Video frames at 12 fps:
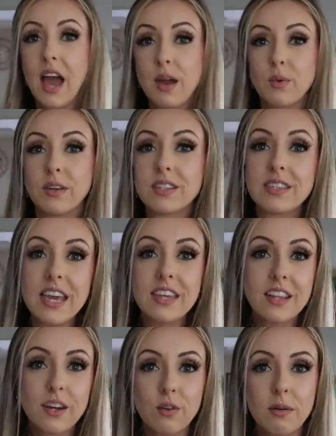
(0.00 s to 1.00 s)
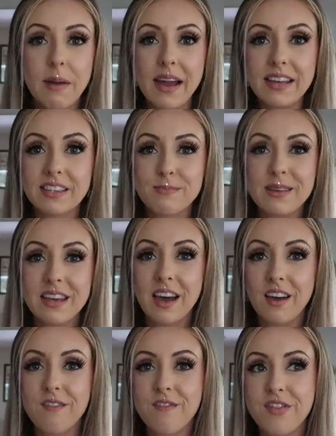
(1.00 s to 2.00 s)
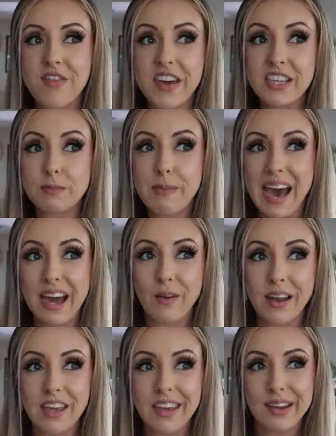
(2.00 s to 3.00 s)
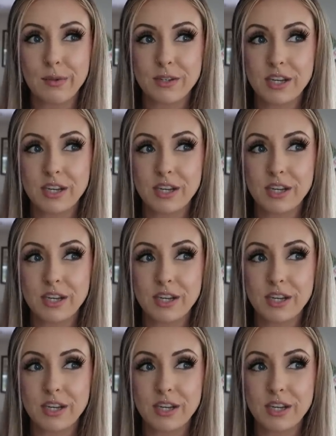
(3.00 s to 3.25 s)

I will say that it reminds me of this bag right here,